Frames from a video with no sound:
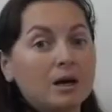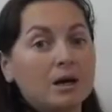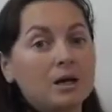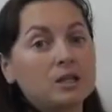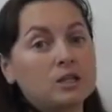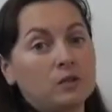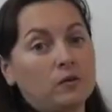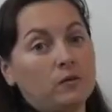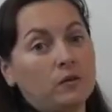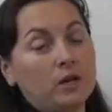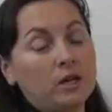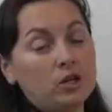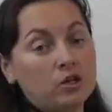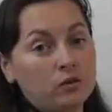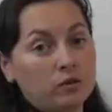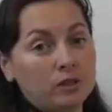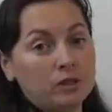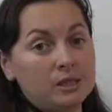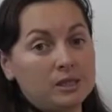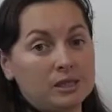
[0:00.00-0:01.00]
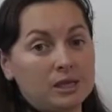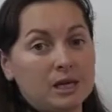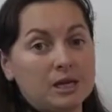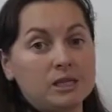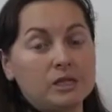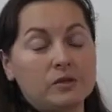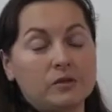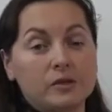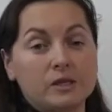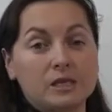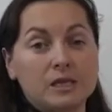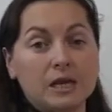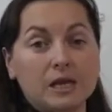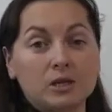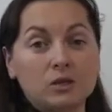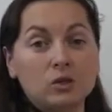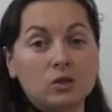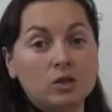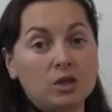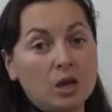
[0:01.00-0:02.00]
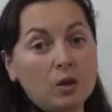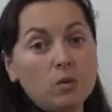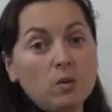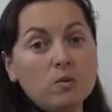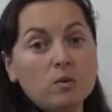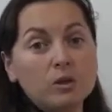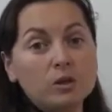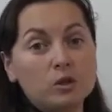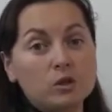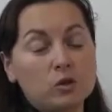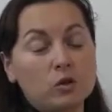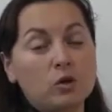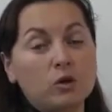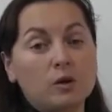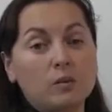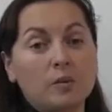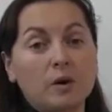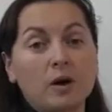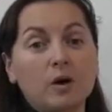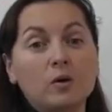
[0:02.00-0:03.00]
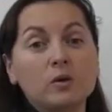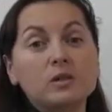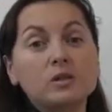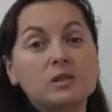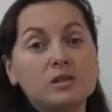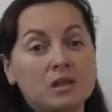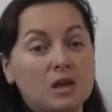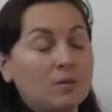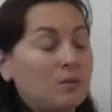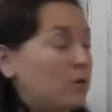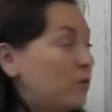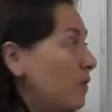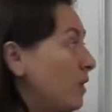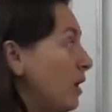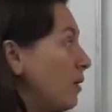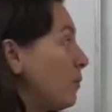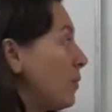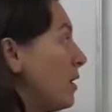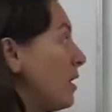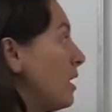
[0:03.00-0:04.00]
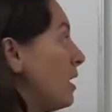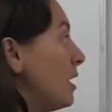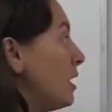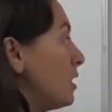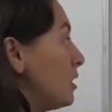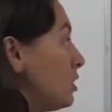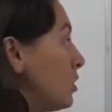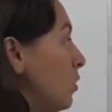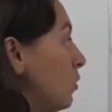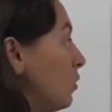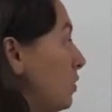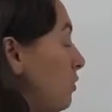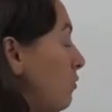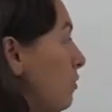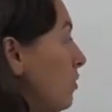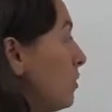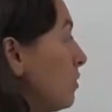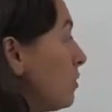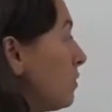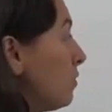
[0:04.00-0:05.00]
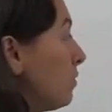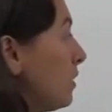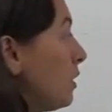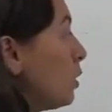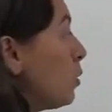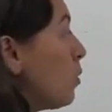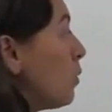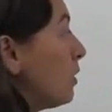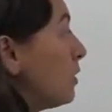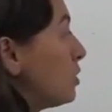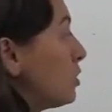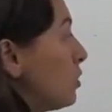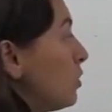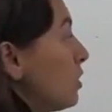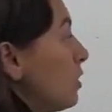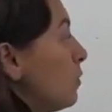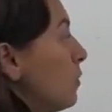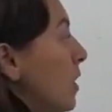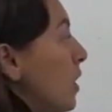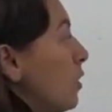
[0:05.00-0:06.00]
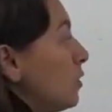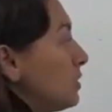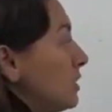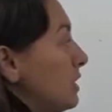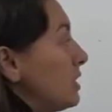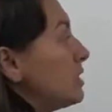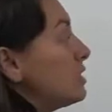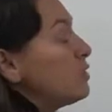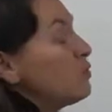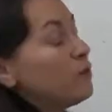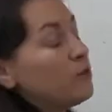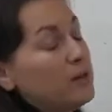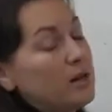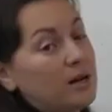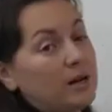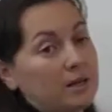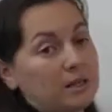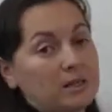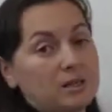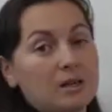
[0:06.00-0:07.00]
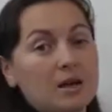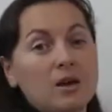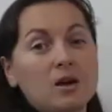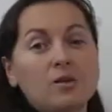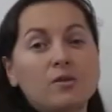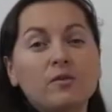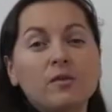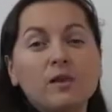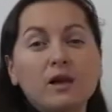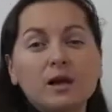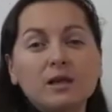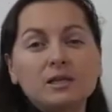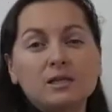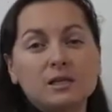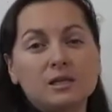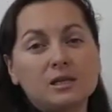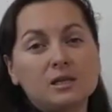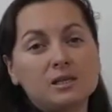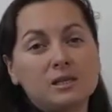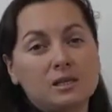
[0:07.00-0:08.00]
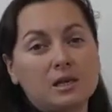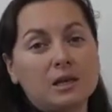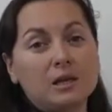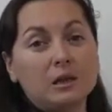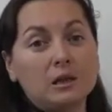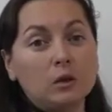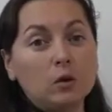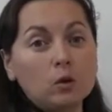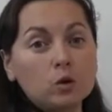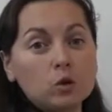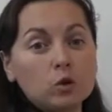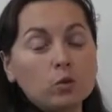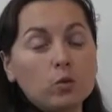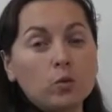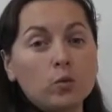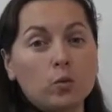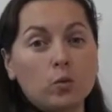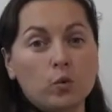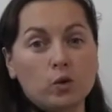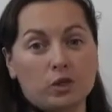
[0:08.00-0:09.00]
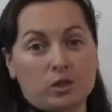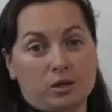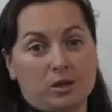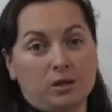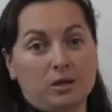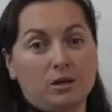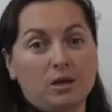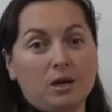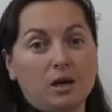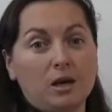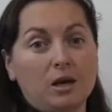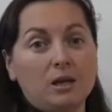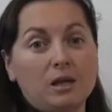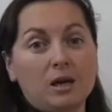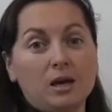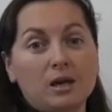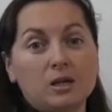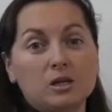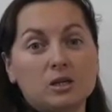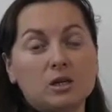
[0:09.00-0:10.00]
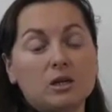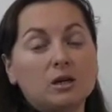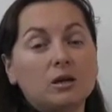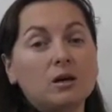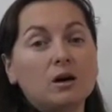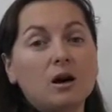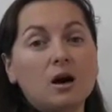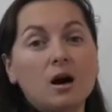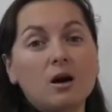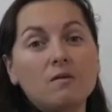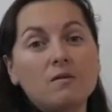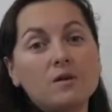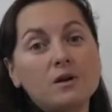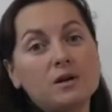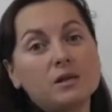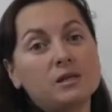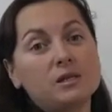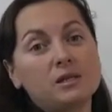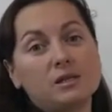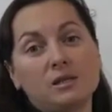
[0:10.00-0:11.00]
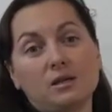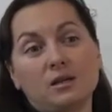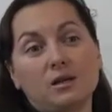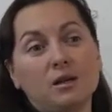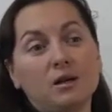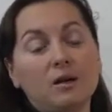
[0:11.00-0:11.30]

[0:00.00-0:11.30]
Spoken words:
kinds of natural disasters, and today we will talk about some of them. So the first thing we will talk about is flood. Flood is a lot of water that covers